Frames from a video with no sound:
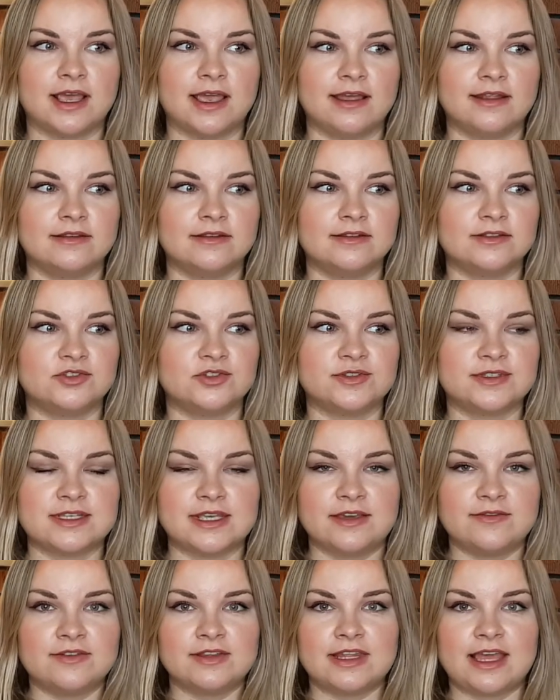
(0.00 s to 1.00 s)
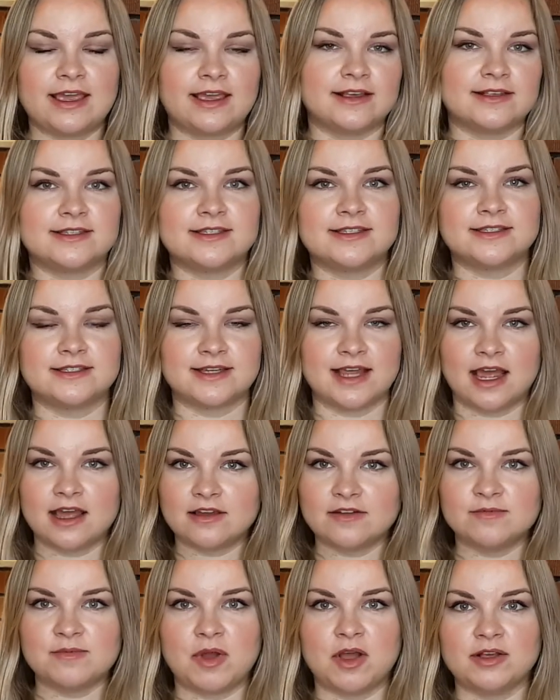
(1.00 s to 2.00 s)
and just even like a stack
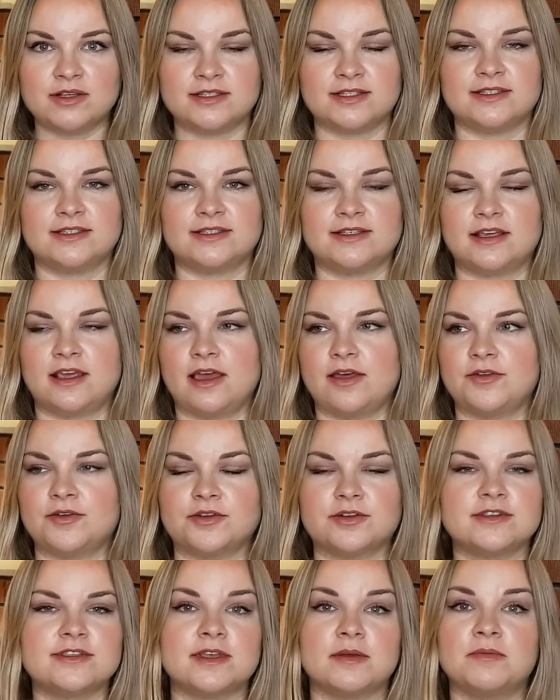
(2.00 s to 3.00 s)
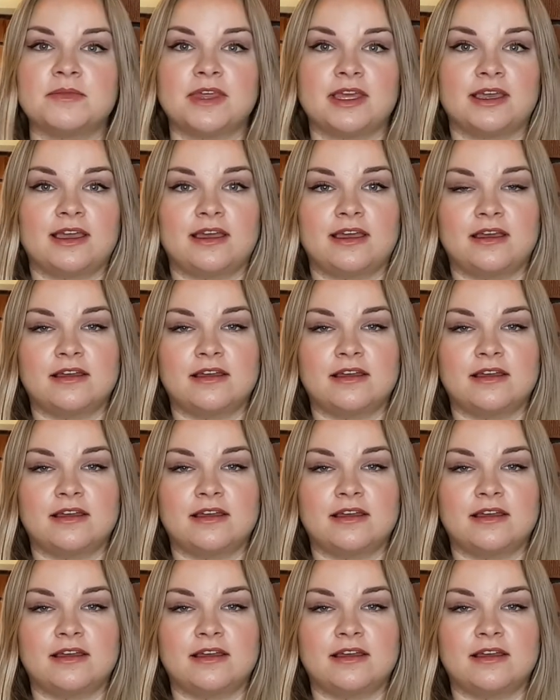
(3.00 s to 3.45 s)
of boxes together or something